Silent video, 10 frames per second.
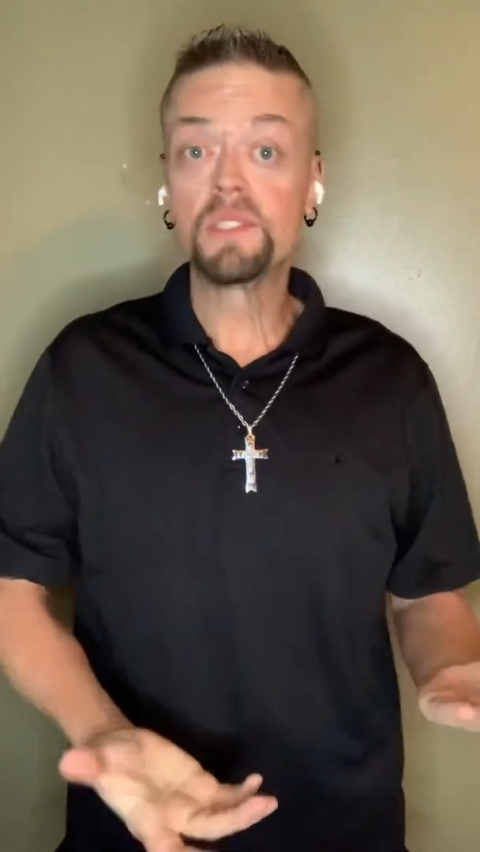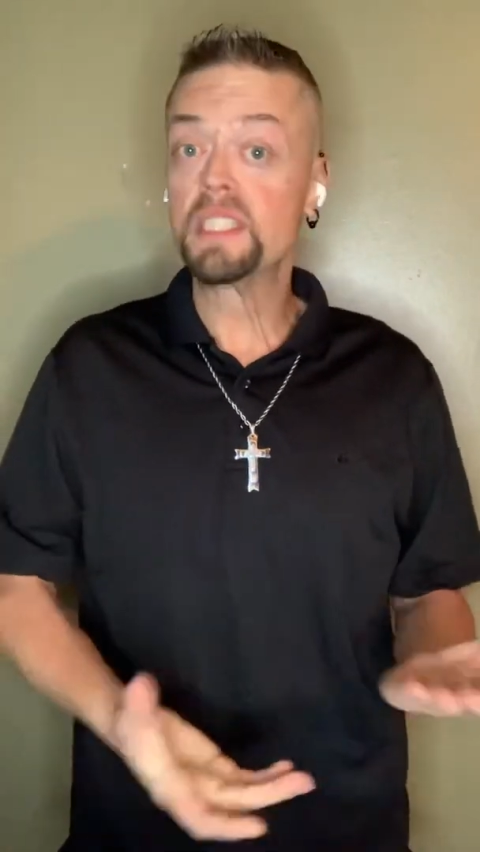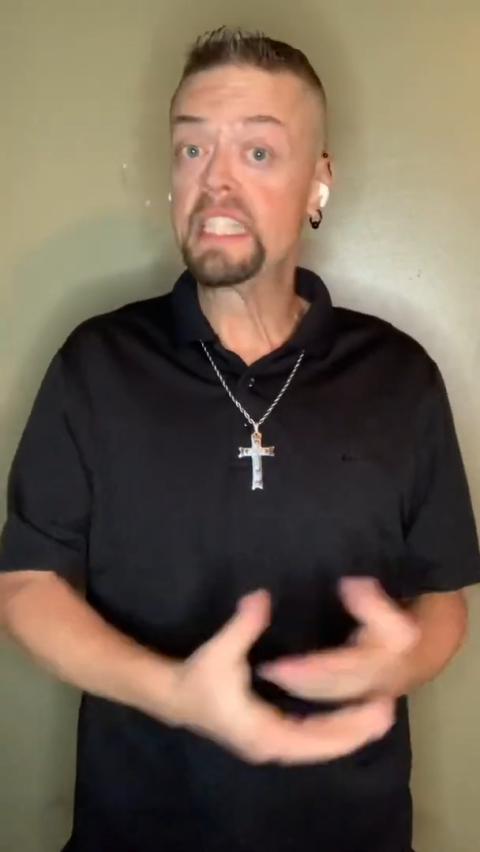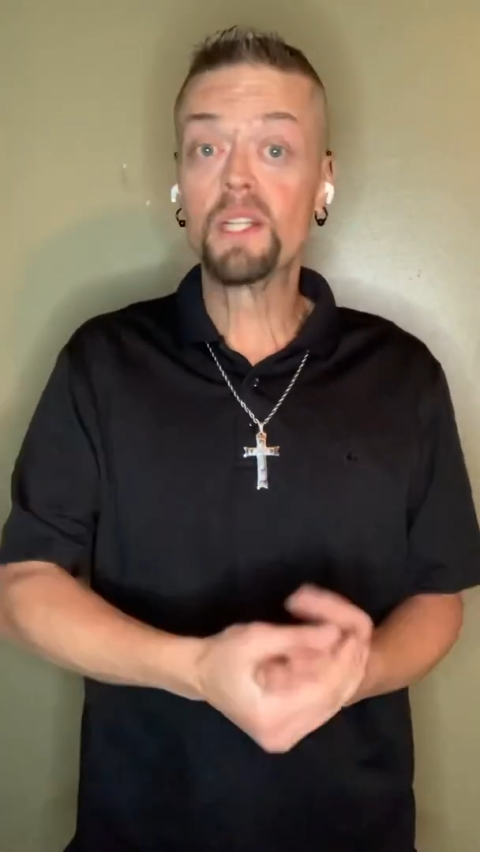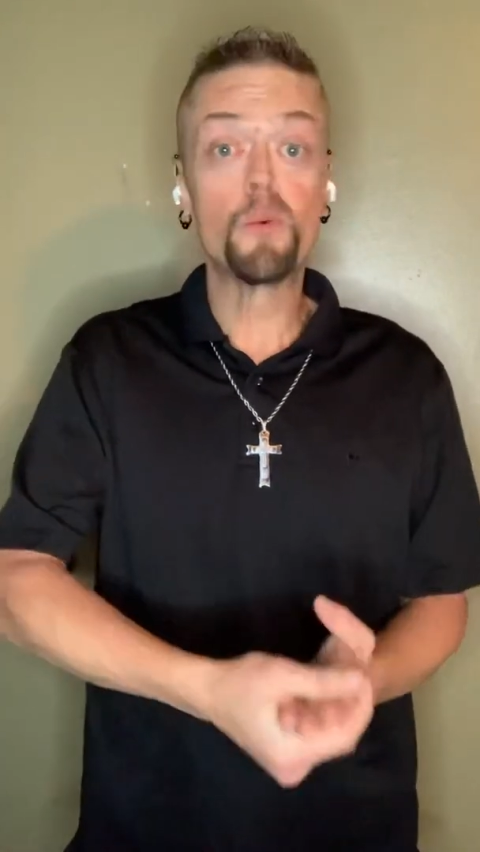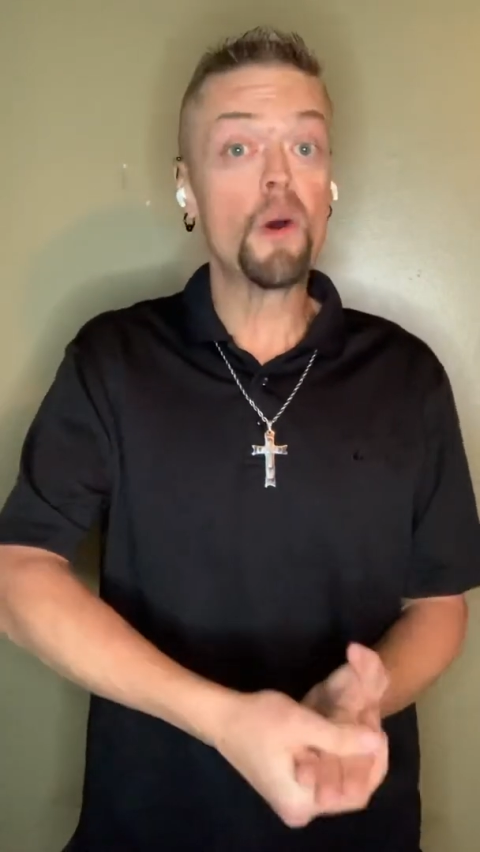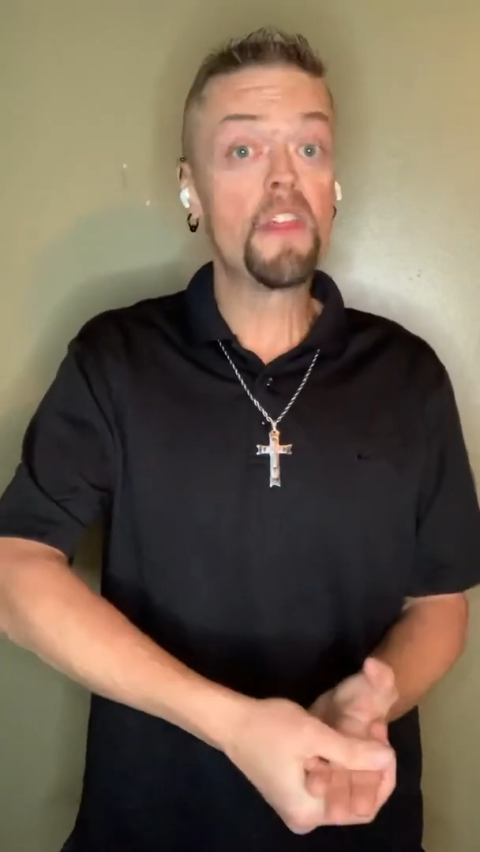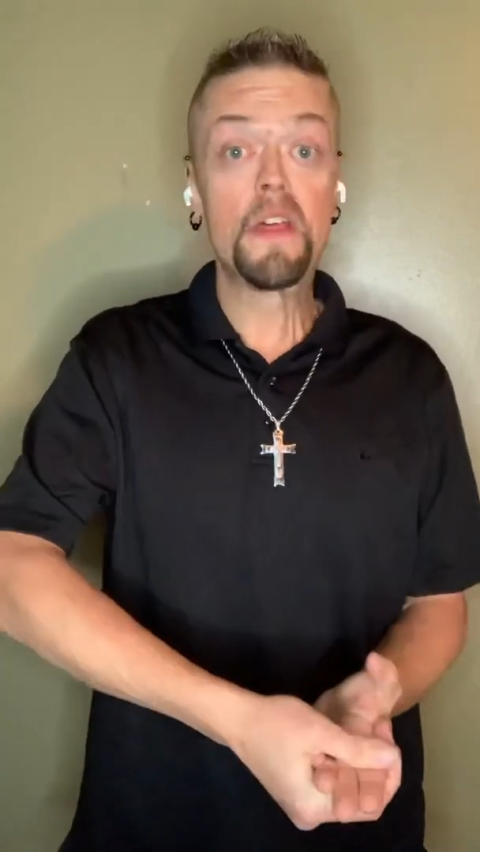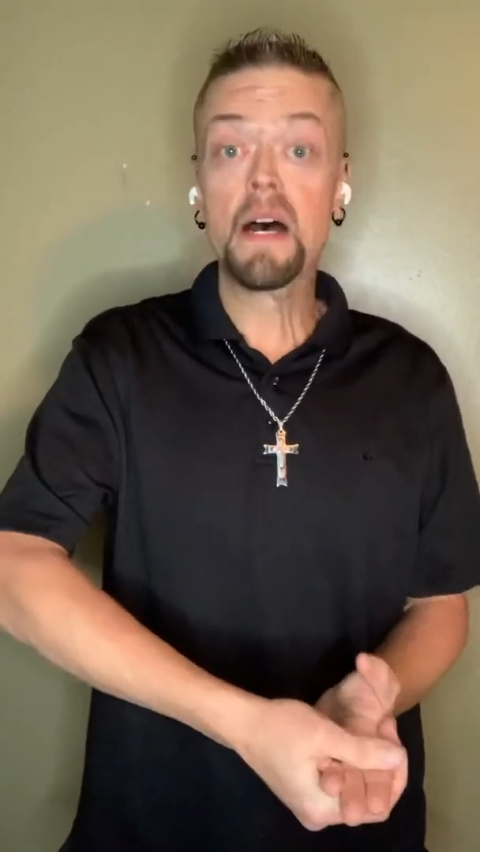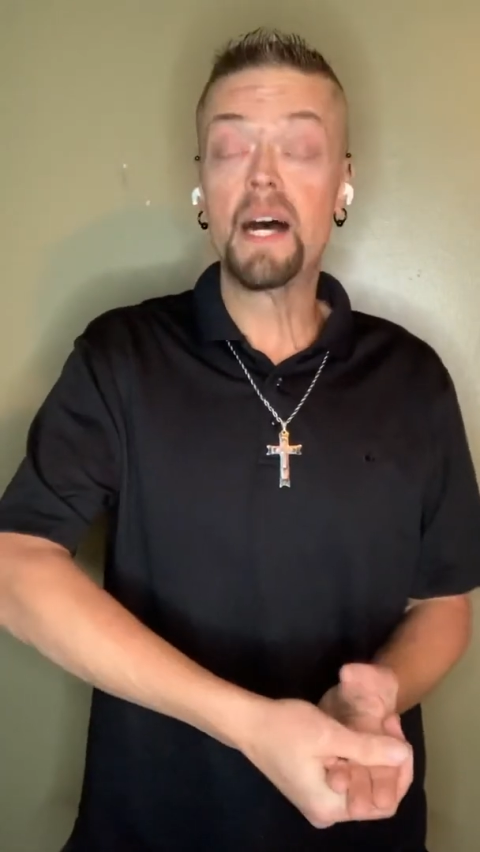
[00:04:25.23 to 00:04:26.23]
dealing with
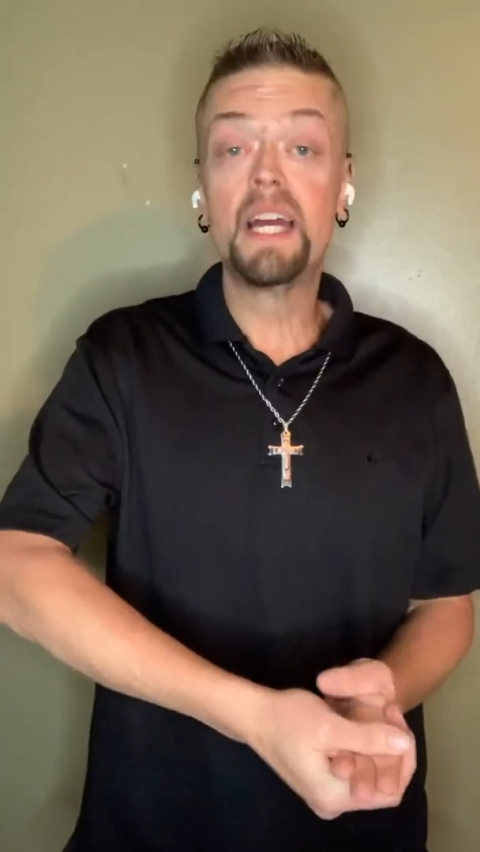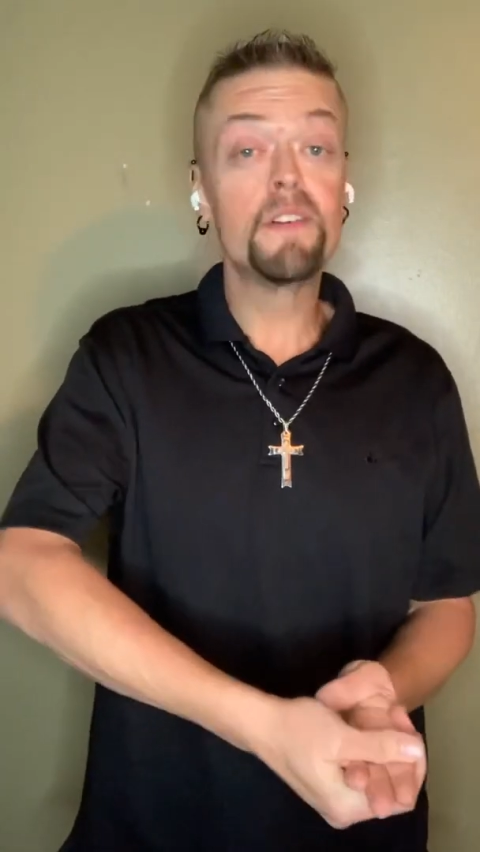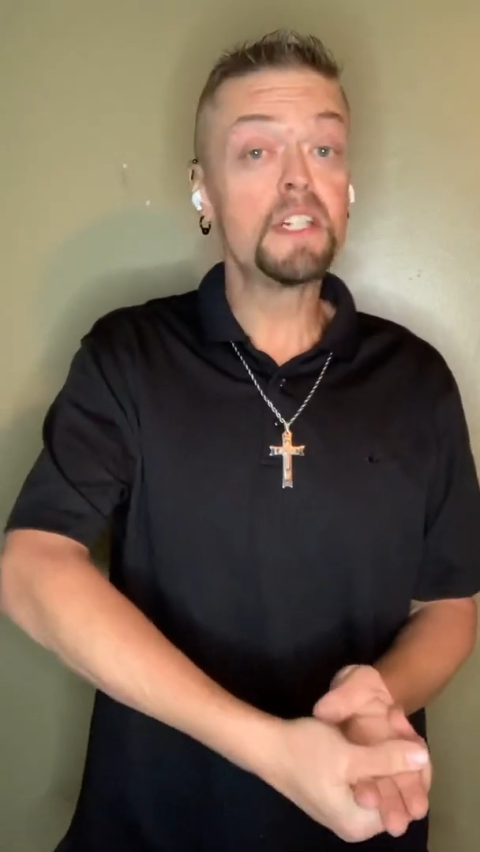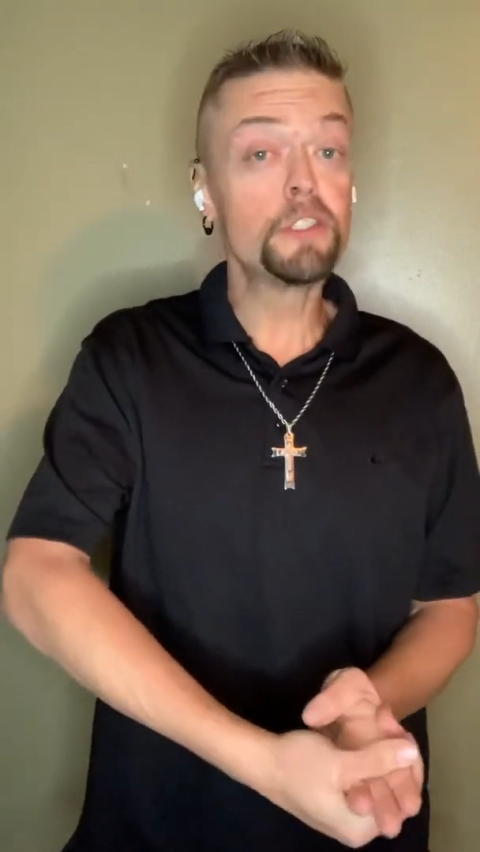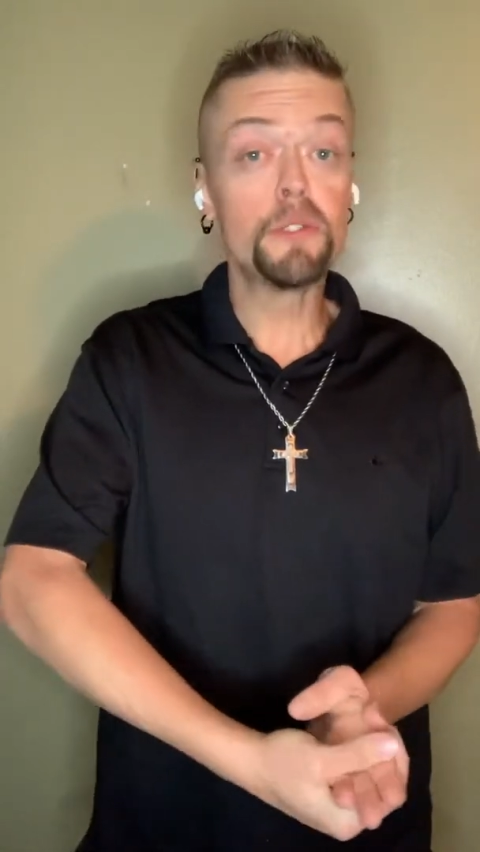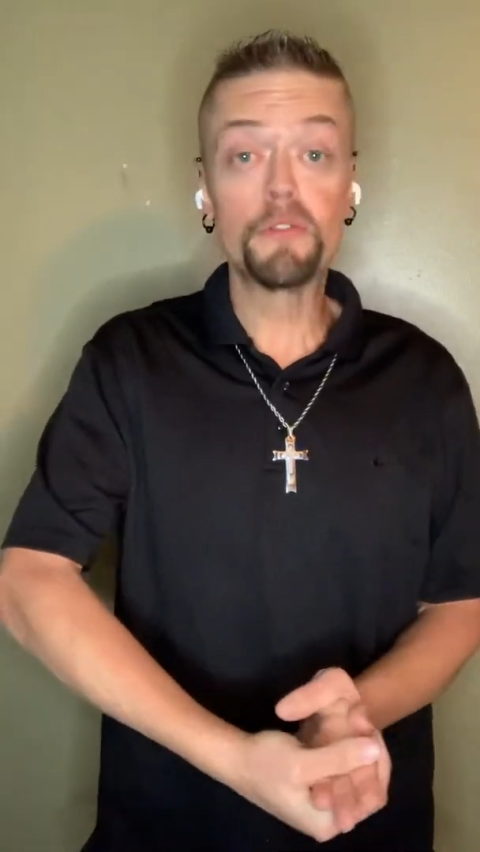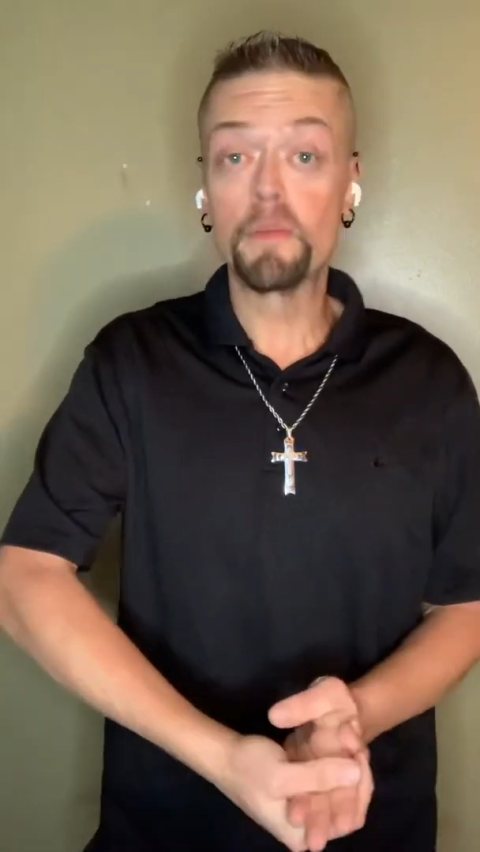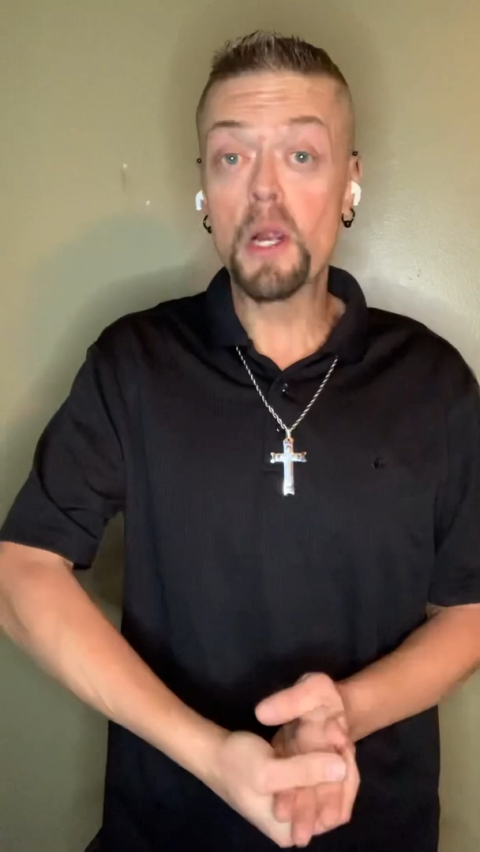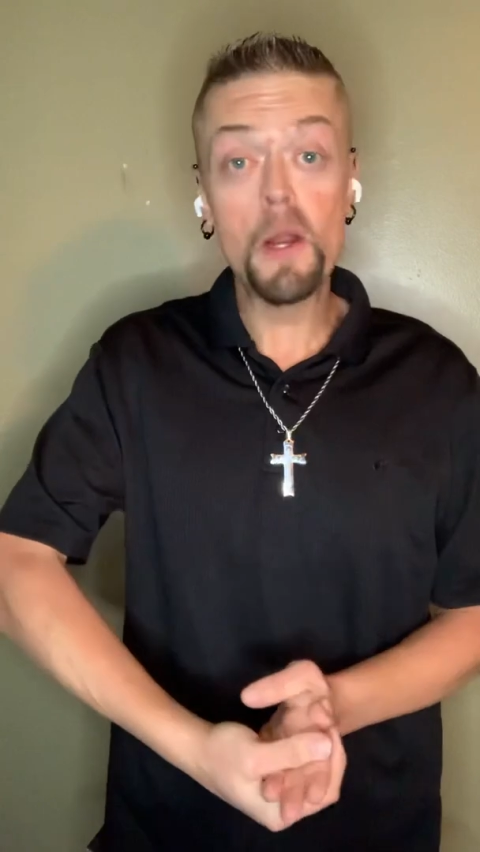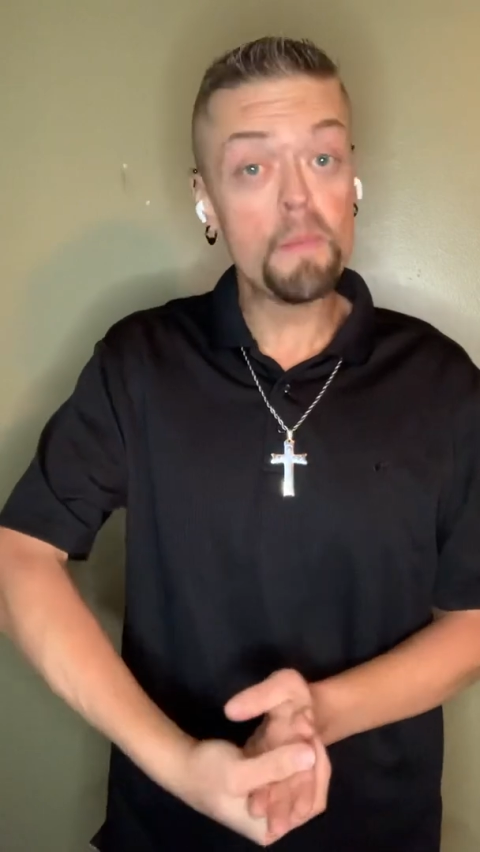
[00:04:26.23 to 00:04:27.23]
an individual from
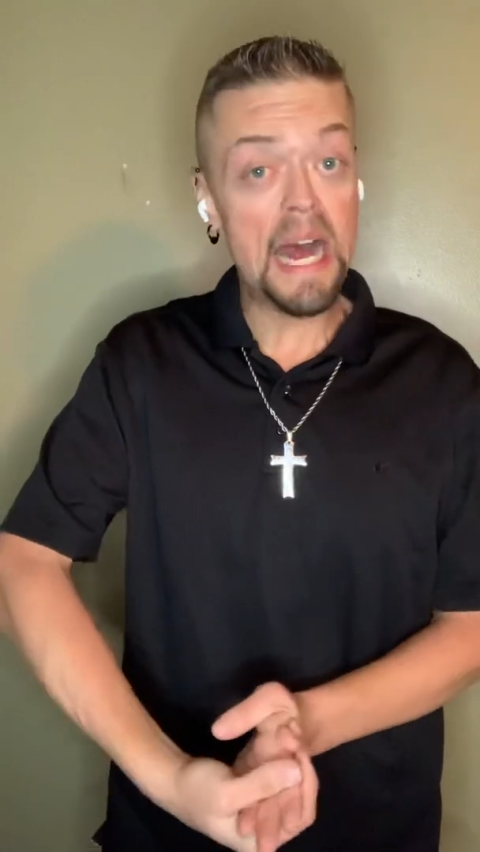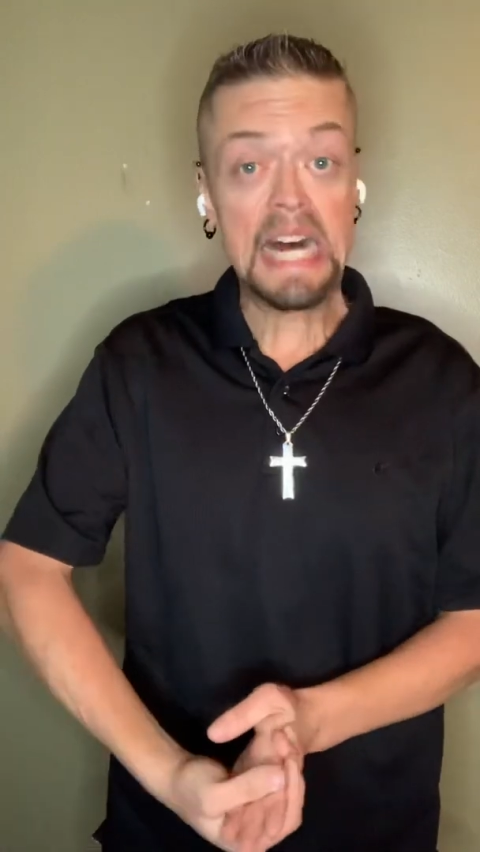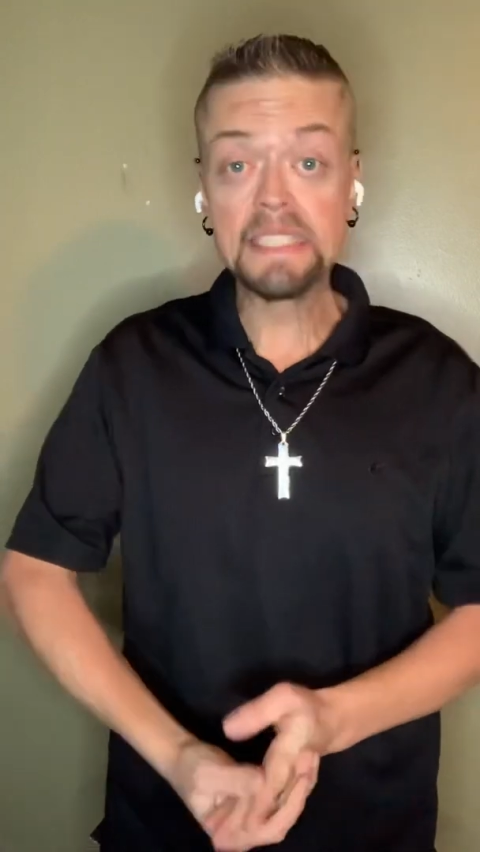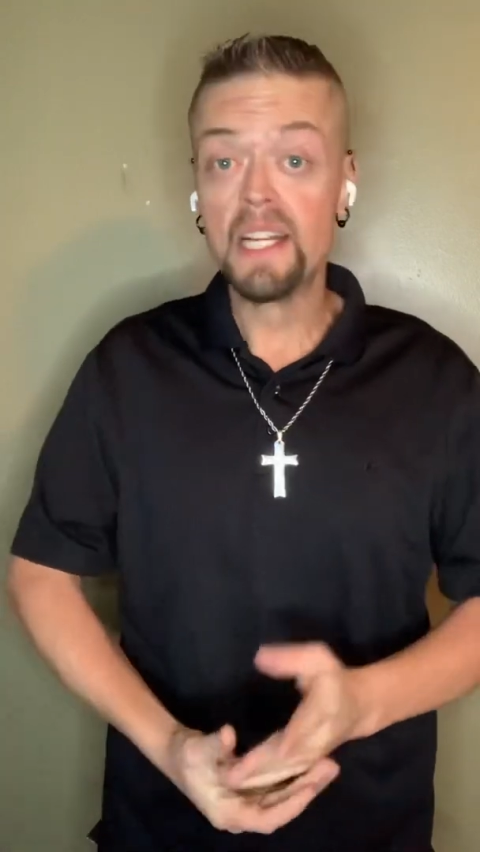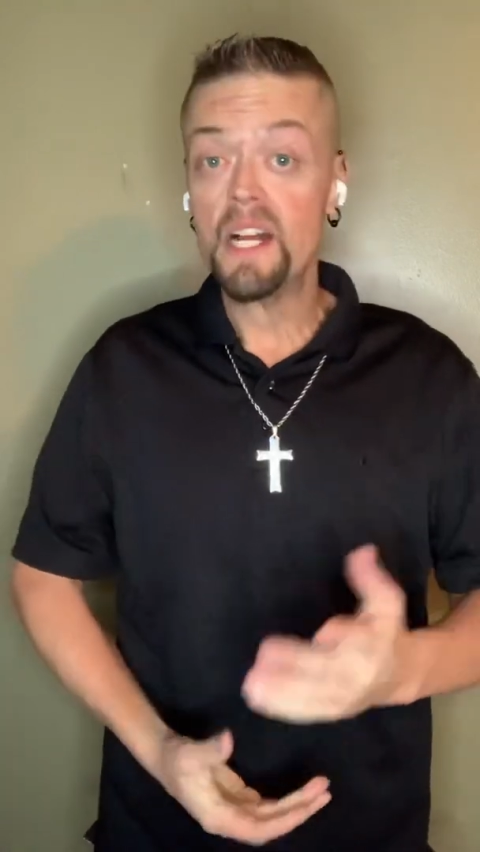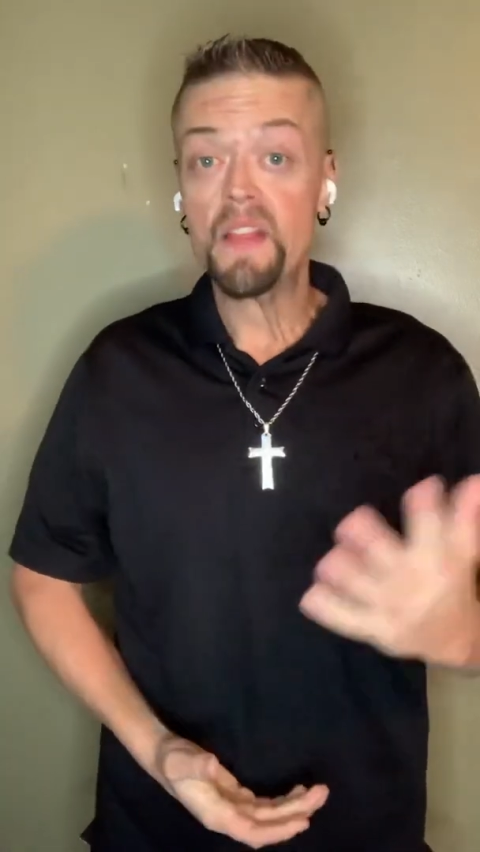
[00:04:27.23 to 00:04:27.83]
her past.